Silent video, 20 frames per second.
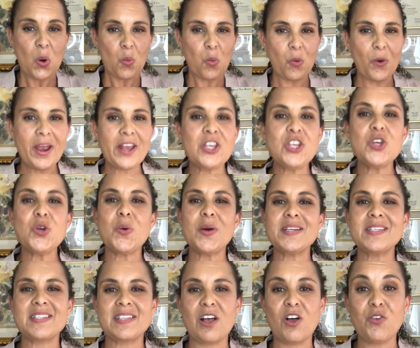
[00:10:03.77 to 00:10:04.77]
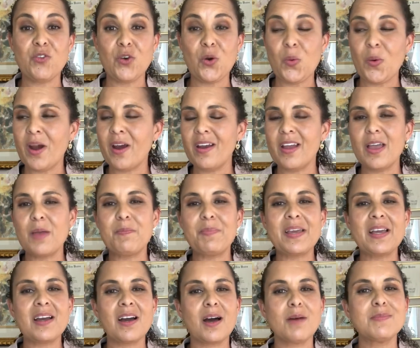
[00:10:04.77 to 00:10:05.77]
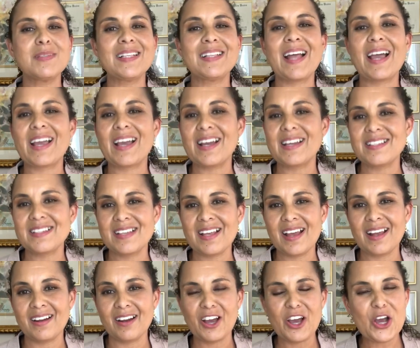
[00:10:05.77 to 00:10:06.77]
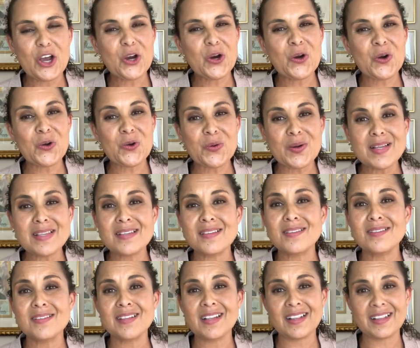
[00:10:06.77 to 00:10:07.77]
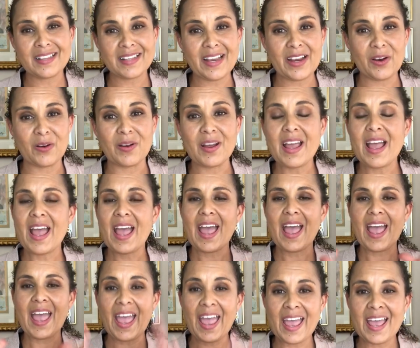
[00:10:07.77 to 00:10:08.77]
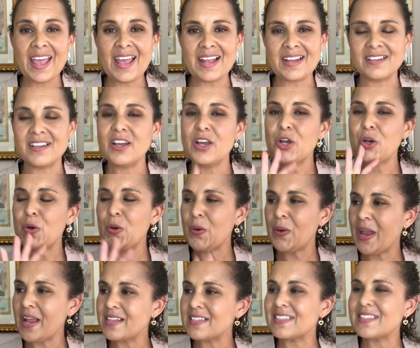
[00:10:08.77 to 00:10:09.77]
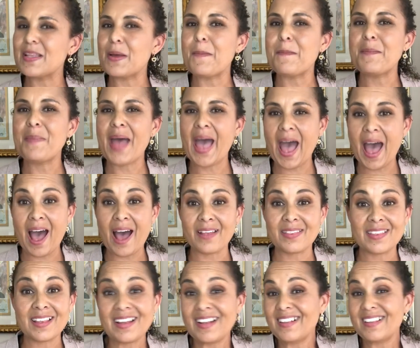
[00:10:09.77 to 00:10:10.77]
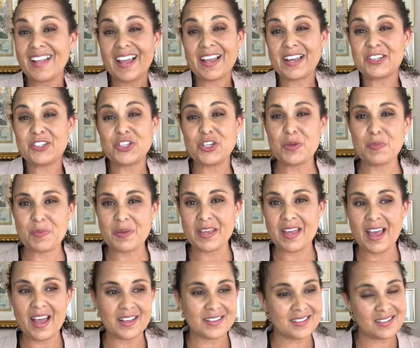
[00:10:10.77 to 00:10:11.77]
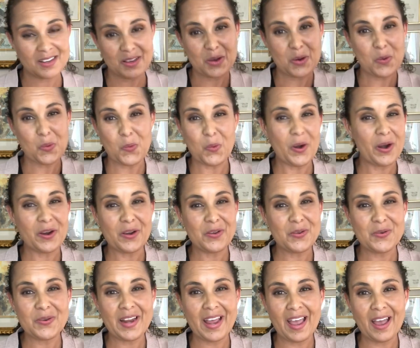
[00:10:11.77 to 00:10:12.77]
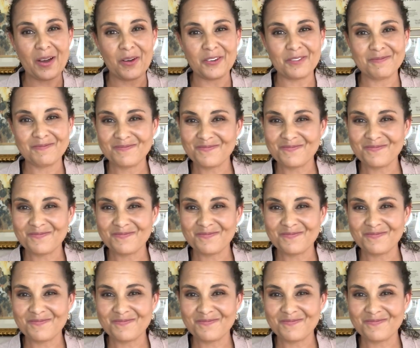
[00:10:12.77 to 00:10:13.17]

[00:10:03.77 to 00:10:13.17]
When you are self-aware, it becomes, like I said, crystal clear and creates the path like a GPS. Where are you now?